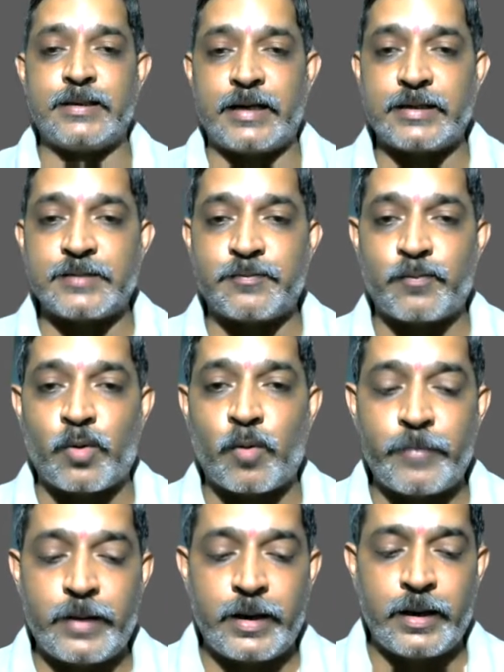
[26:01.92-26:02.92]
that is
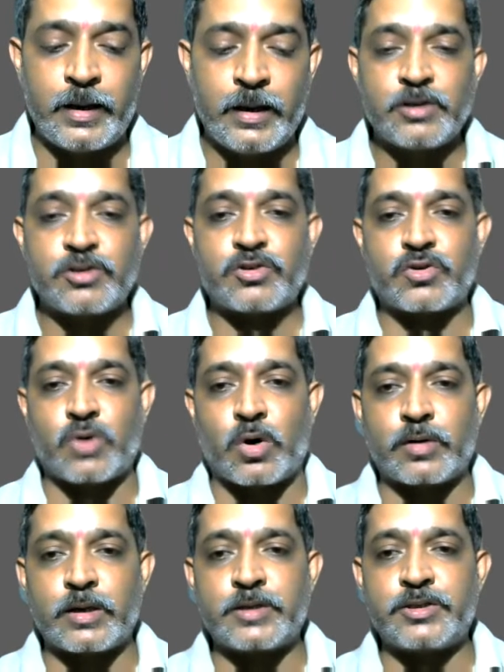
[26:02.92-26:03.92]
Bombay
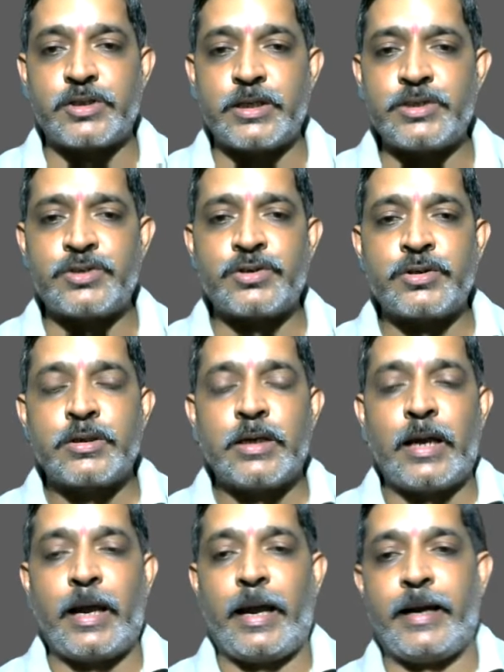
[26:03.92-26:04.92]
Stock Exchange
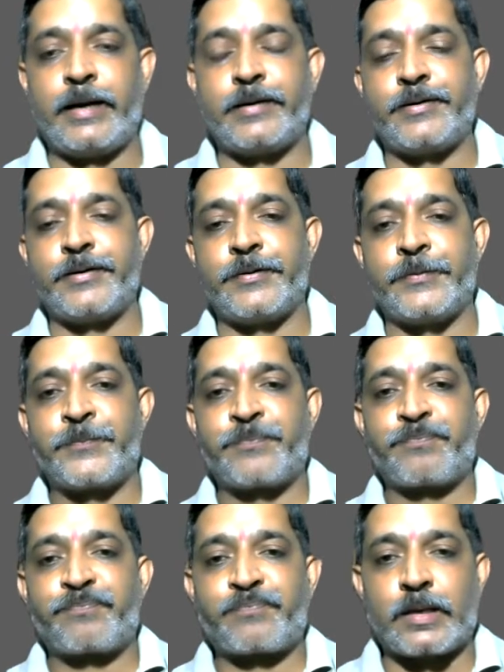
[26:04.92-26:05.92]
and
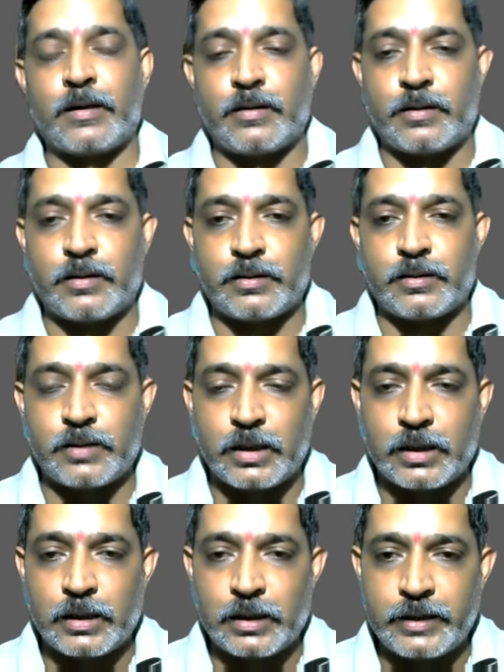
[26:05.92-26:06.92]

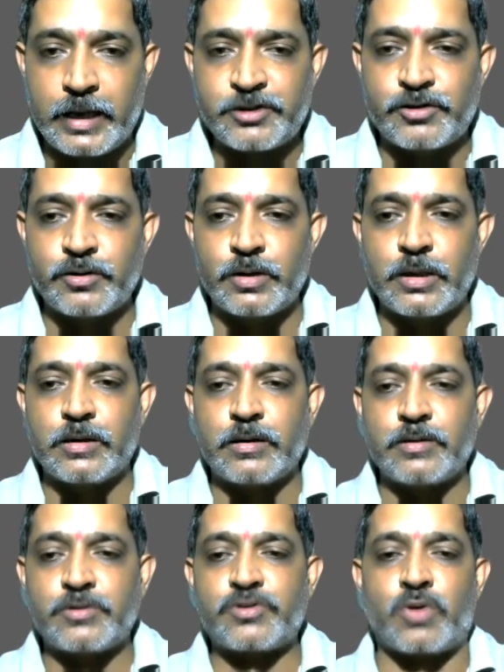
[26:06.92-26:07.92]
the National
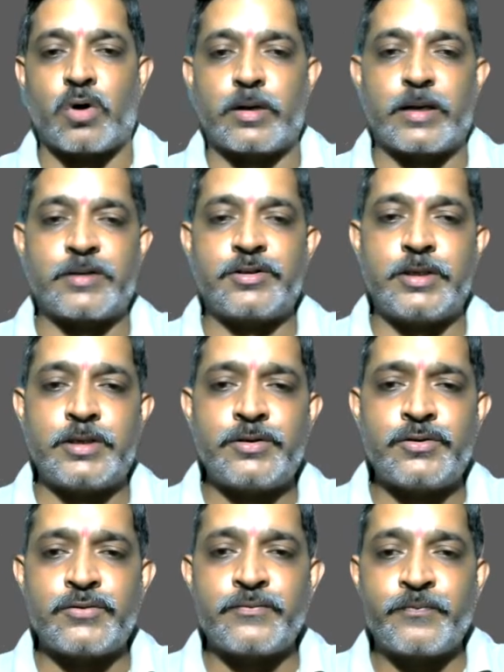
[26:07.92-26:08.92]
Stock
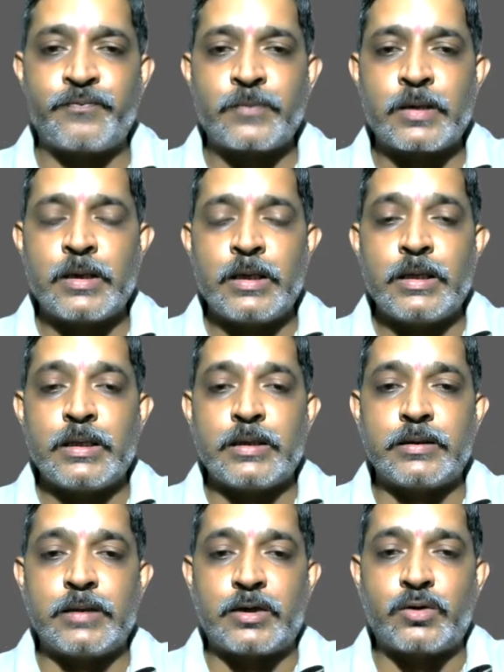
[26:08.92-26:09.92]
Exchange.
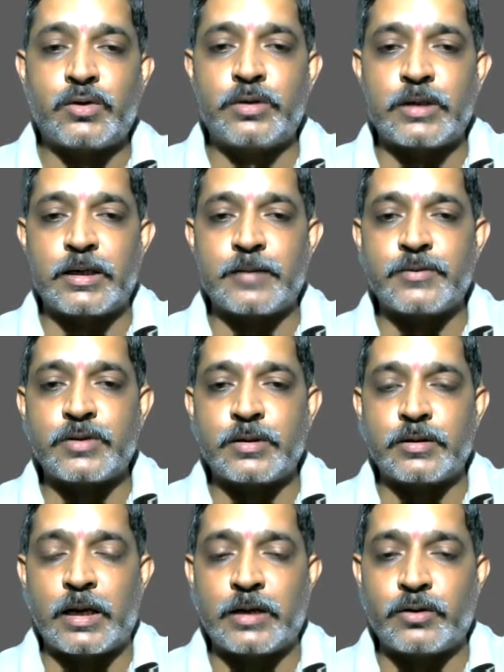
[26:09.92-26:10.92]
The two terms,
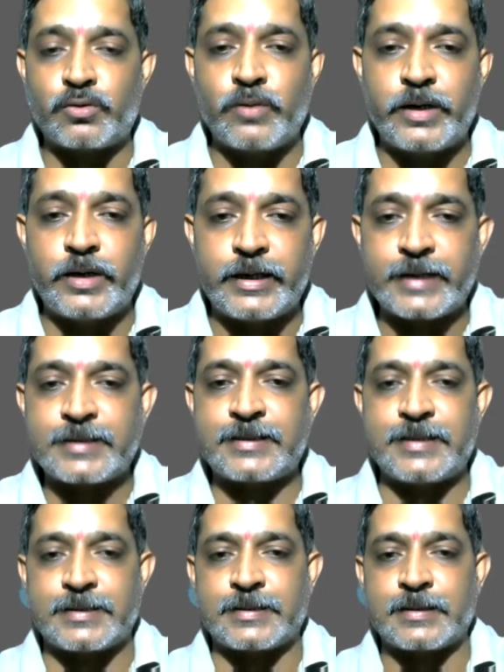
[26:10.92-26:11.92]
the two
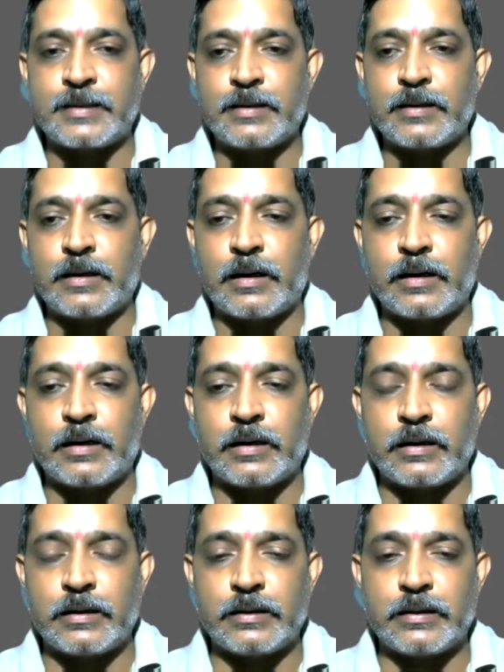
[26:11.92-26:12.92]
indexes,
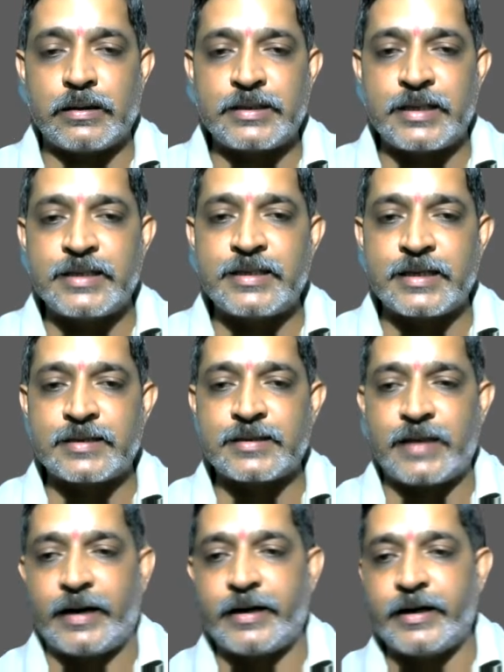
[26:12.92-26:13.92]
Sensex
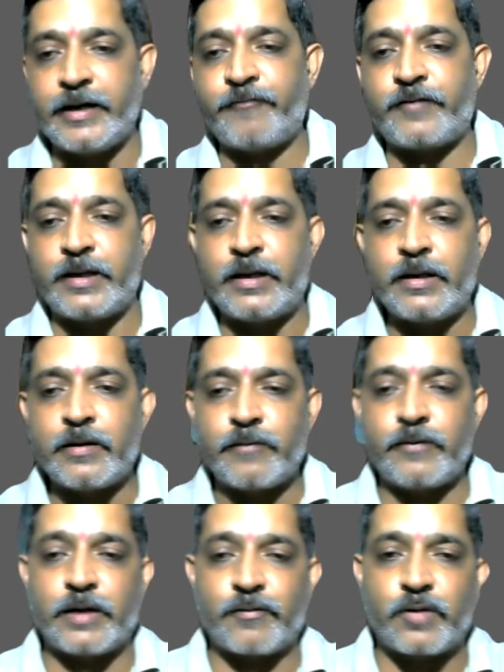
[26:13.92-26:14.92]
and Nifty,
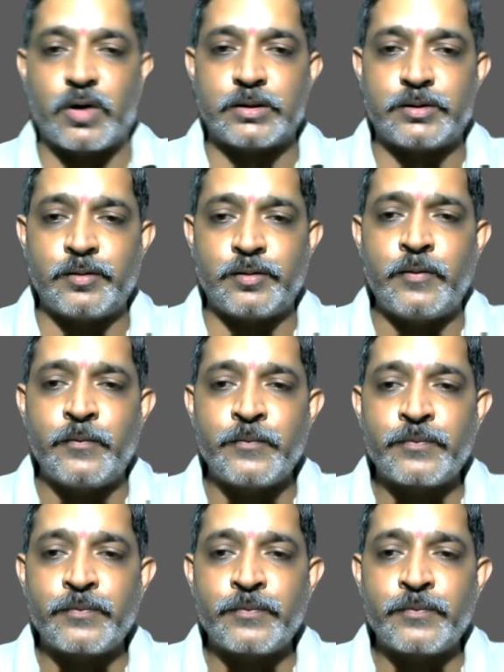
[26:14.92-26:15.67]
we have gone through.